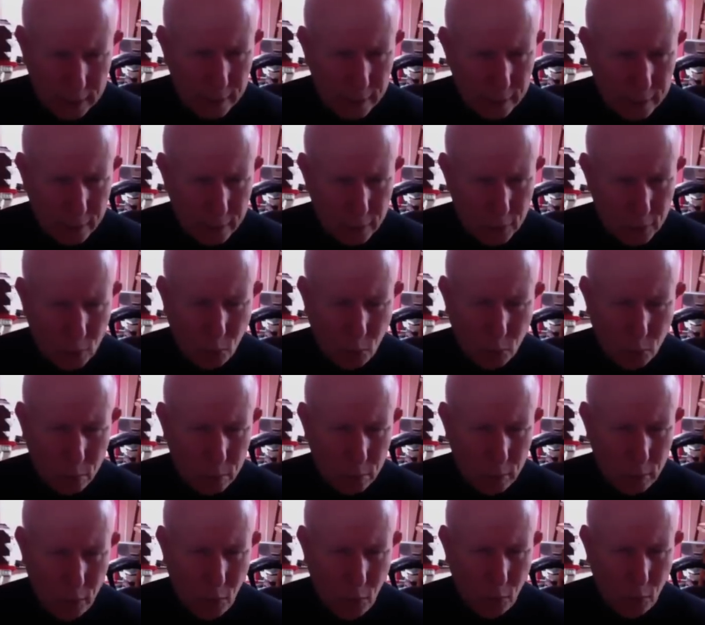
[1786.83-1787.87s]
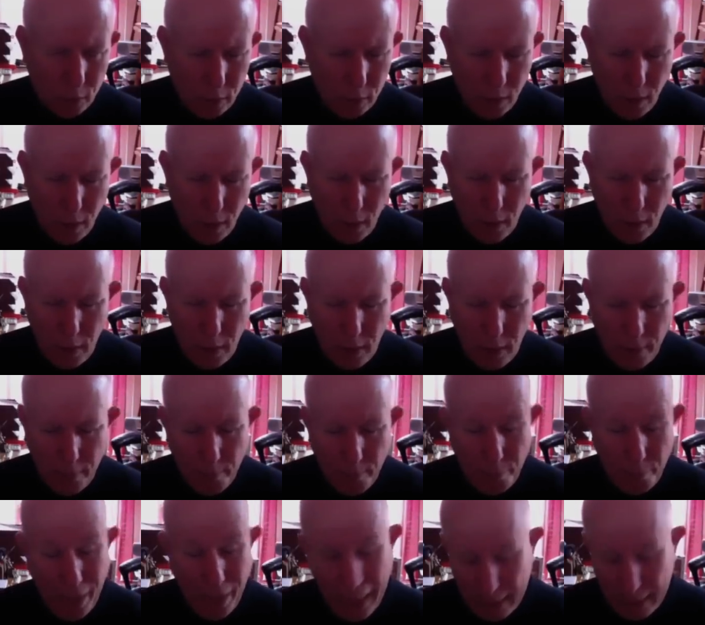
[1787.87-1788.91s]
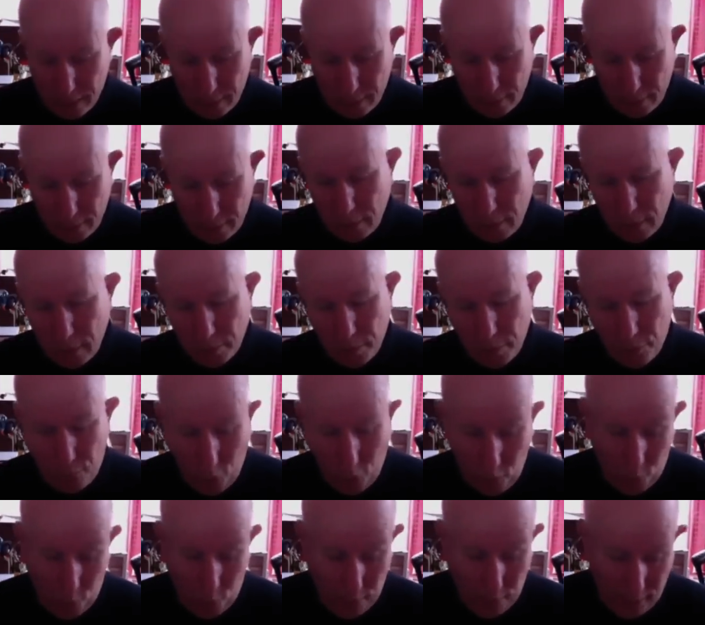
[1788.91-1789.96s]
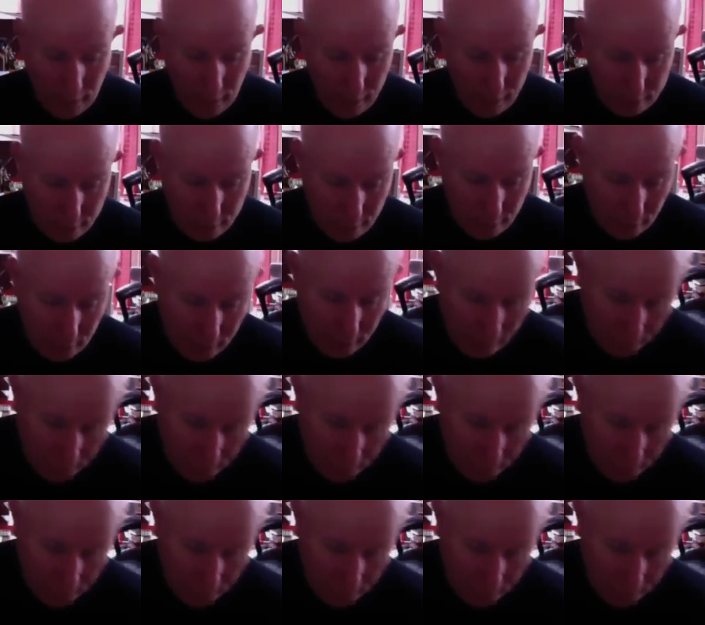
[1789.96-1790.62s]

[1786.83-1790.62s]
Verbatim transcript: So you know, but before we got to the cave, so the